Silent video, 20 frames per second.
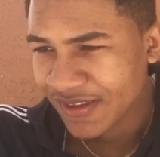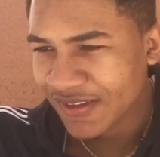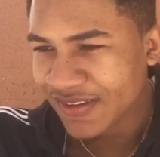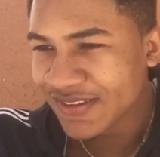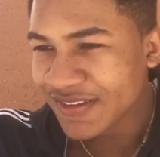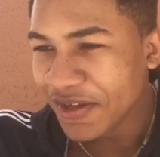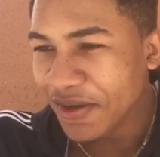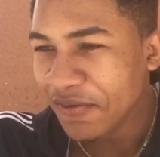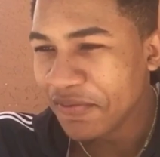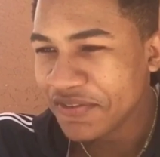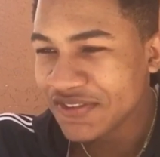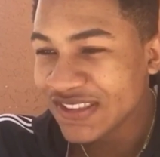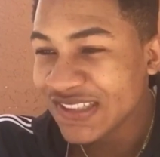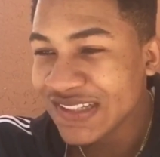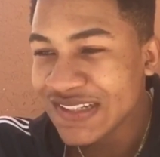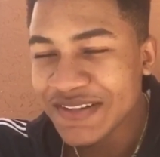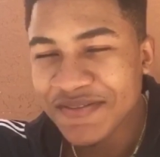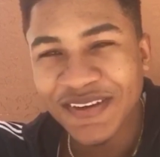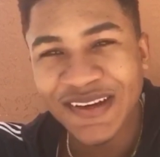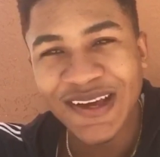No, she
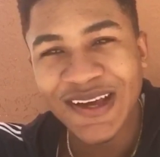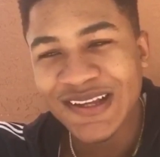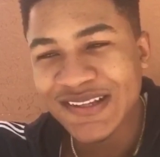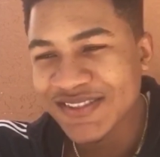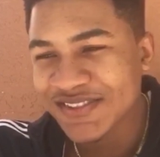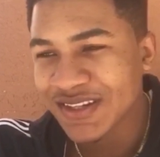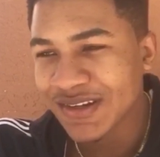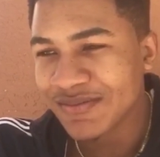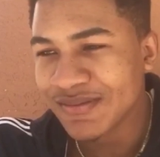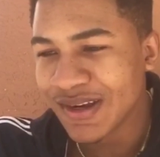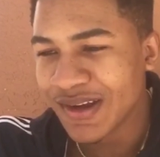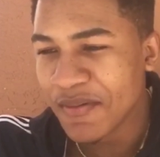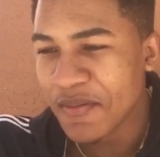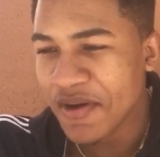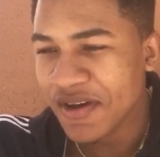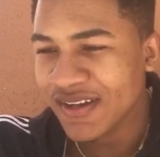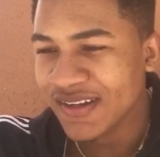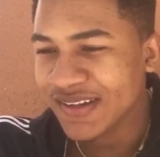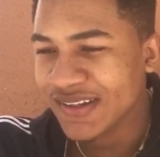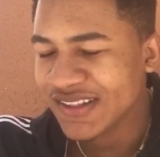didn't even answer, bro,
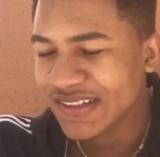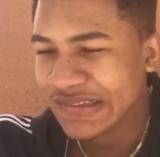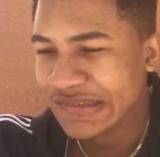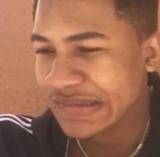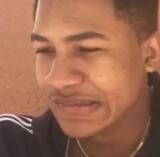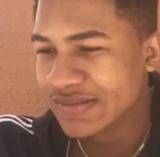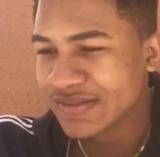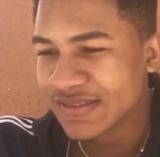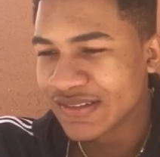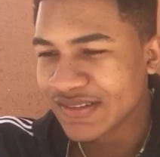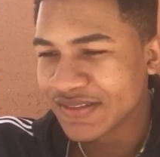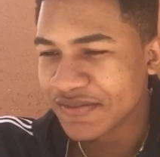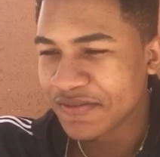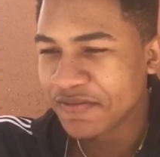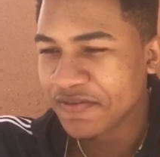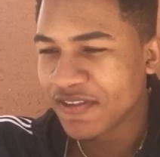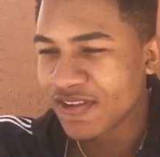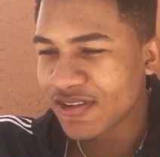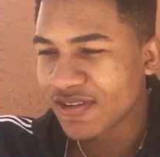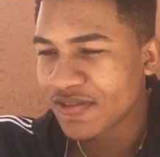but...
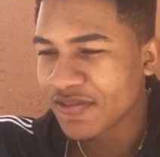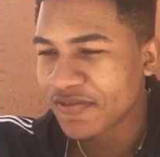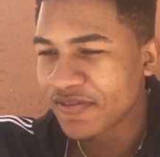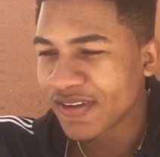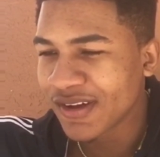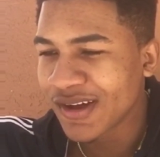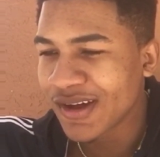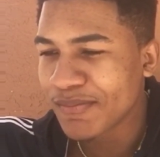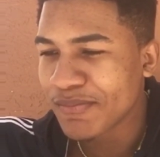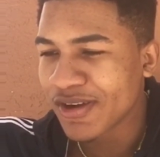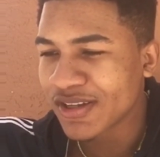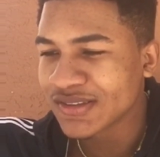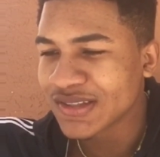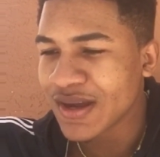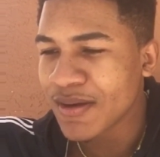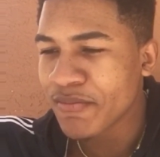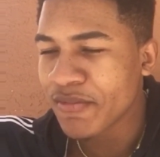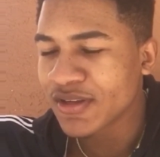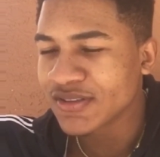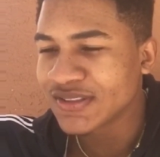Fuck, bro.
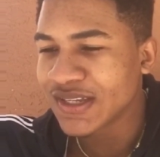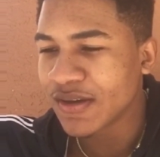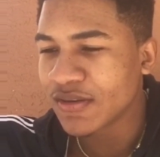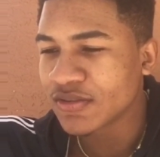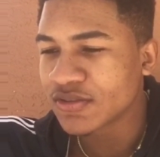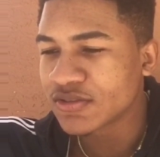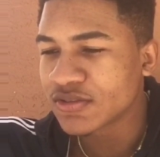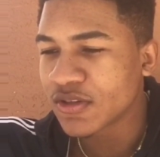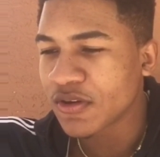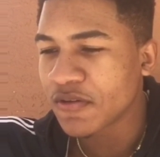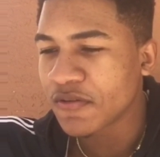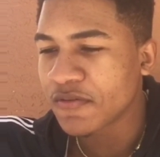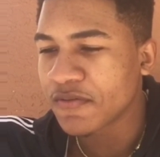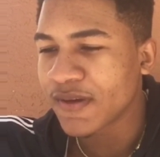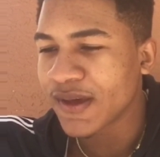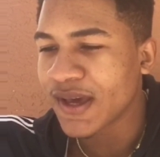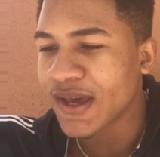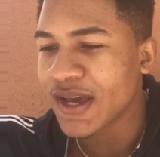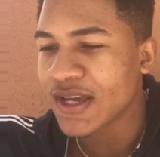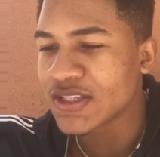Time runs out so
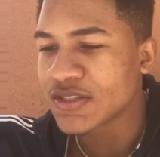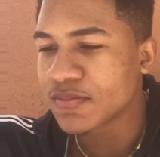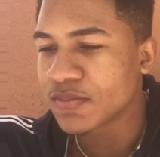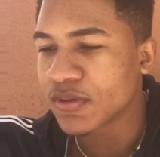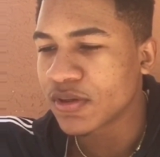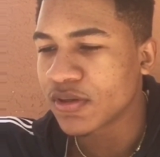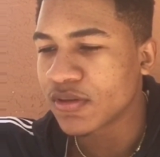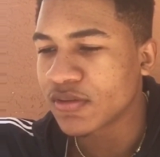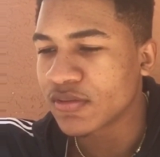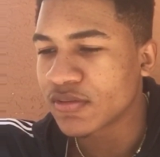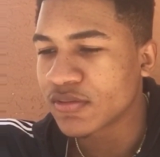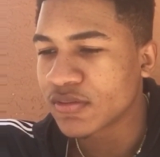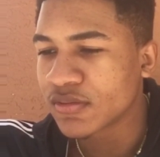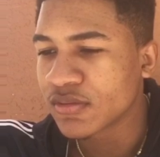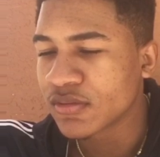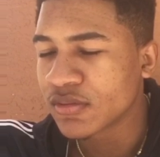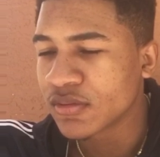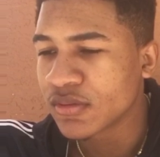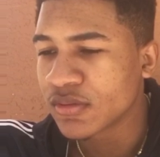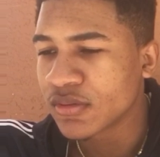fast, bro.
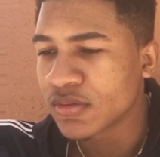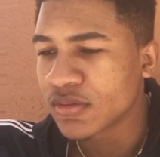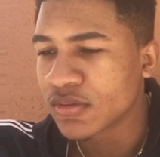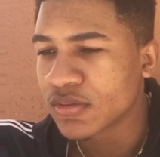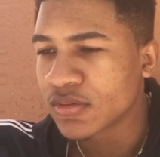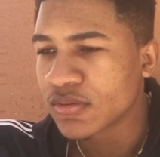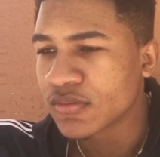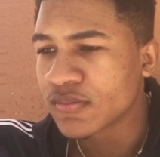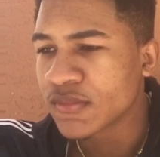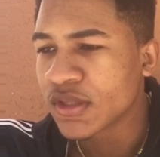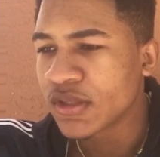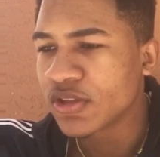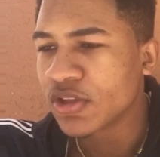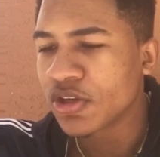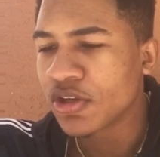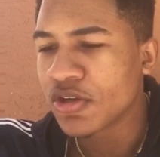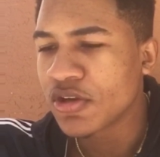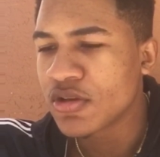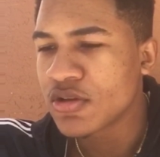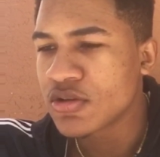No.
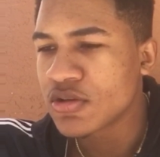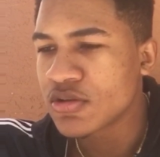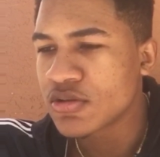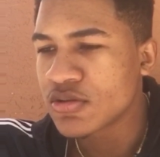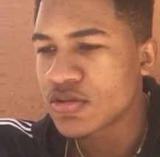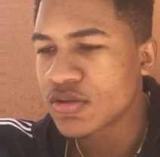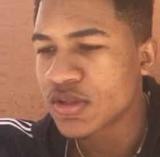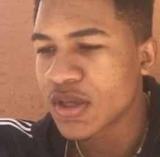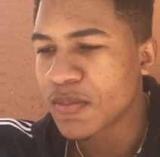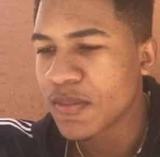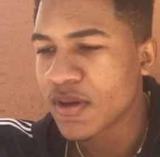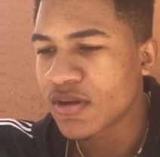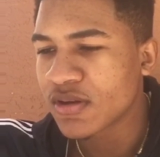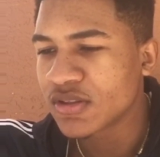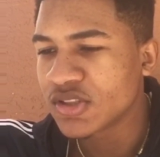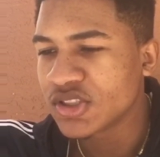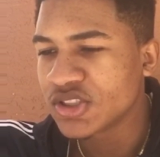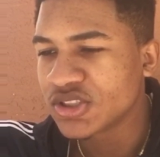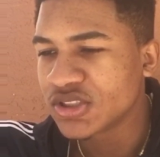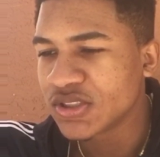Get back on
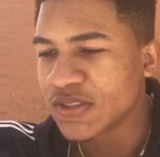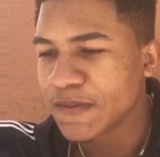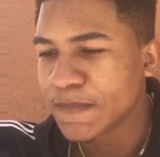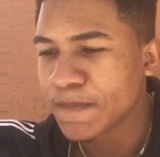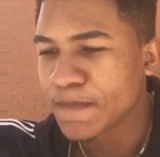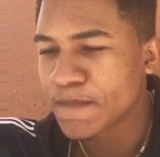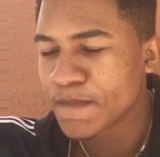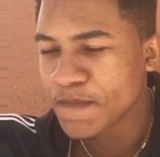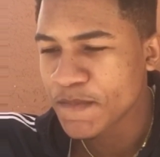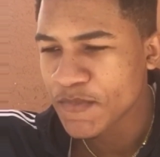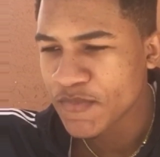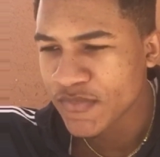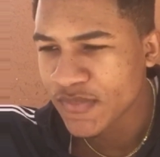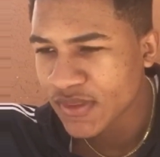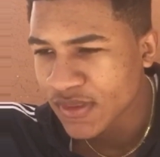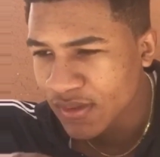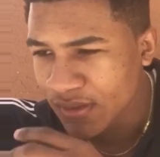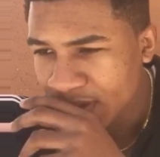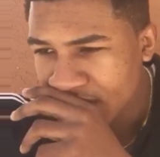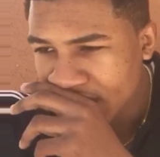this shit.
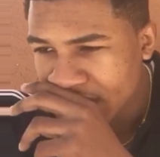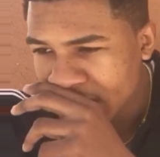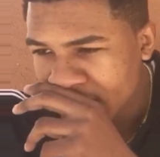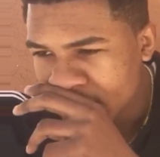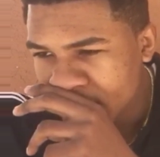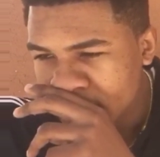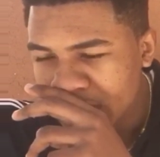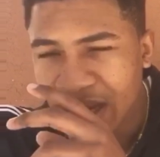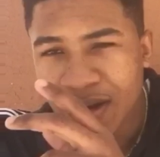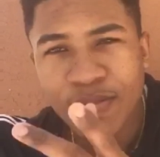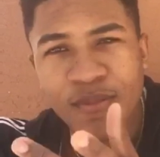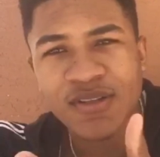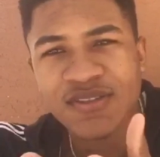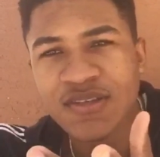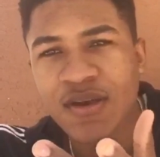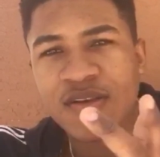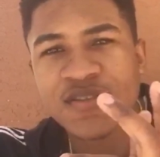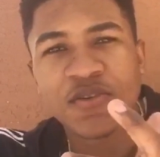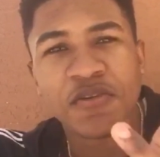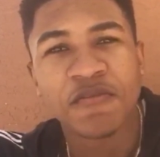Time runs
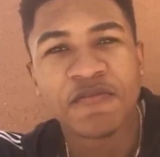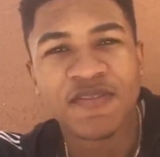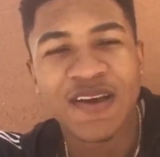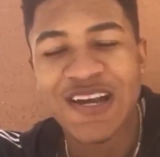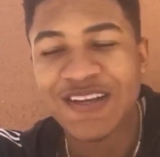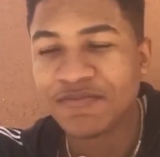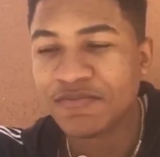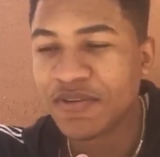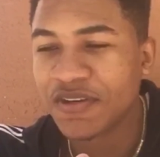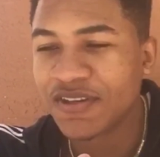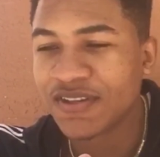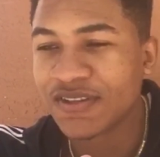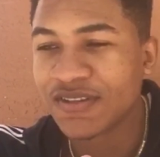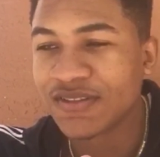out so fast, but...